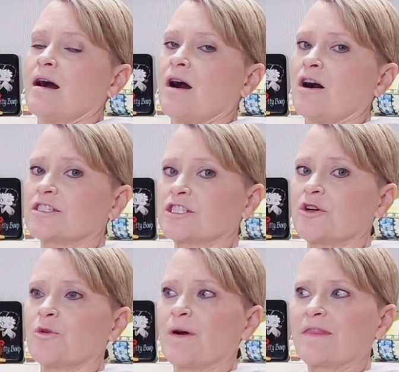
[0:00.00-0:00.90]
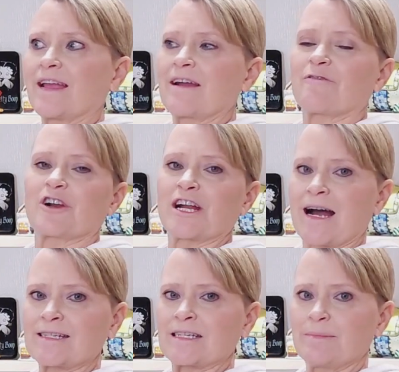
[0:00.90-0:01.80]
Also, one thing I
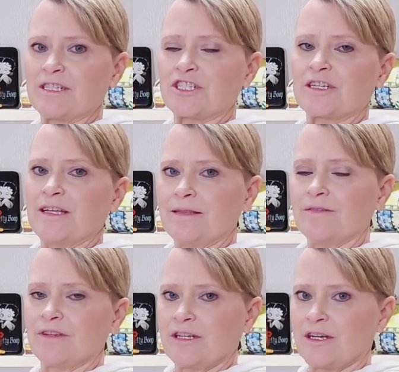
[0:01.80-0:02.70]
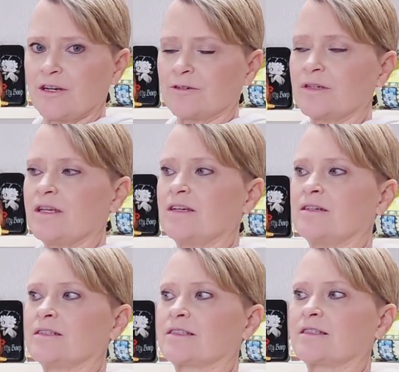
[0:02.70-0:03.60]
forgot to mention in the video
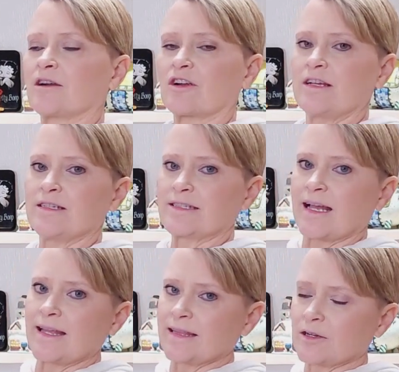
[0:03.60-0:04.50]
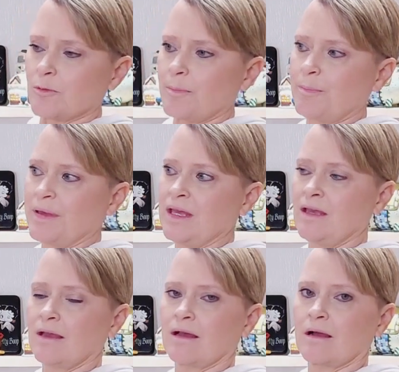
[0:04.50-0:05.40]
is there is a little
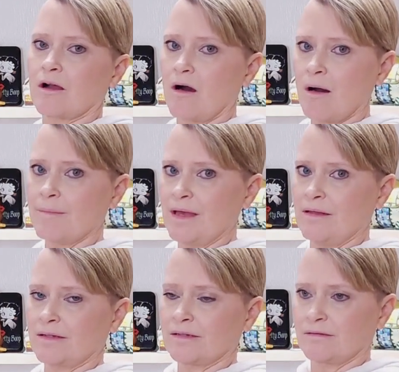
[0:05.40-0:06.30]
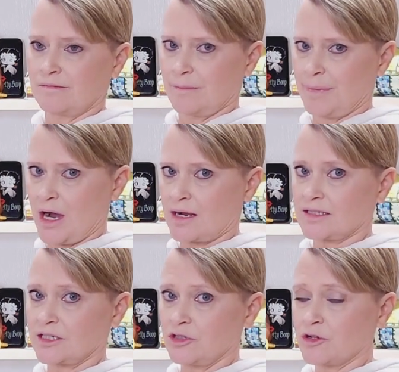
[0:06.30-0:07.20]
pink comment box
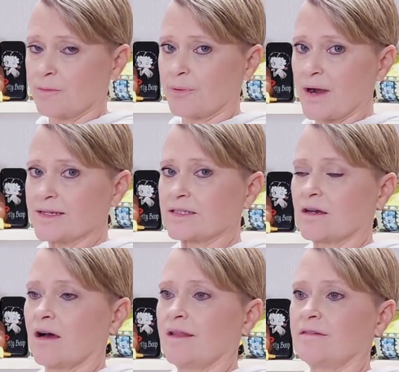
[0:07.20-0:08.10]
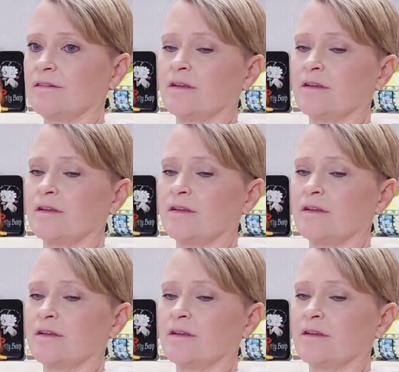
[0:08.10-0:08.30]
that you can press on.